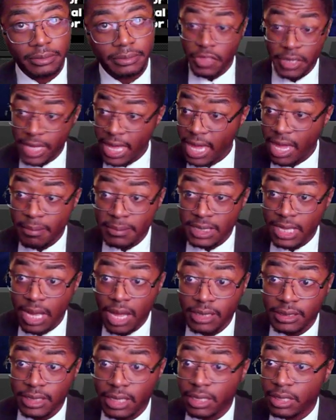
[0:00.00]
The game's
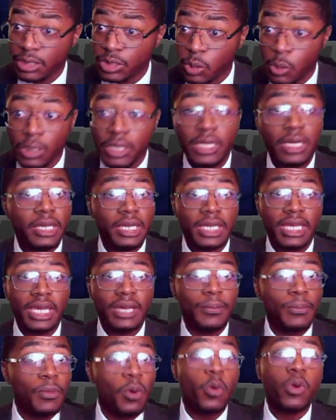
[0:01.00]
content is only going to
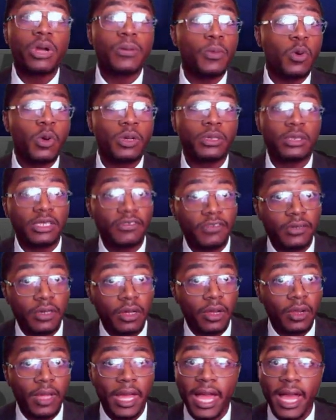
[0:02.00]
get more and more
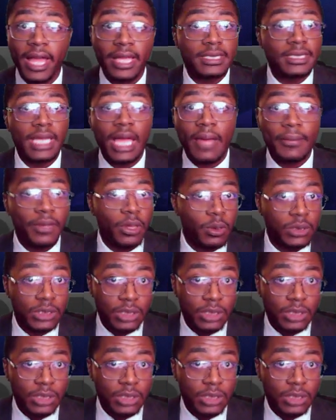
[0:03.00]
difficult as time goes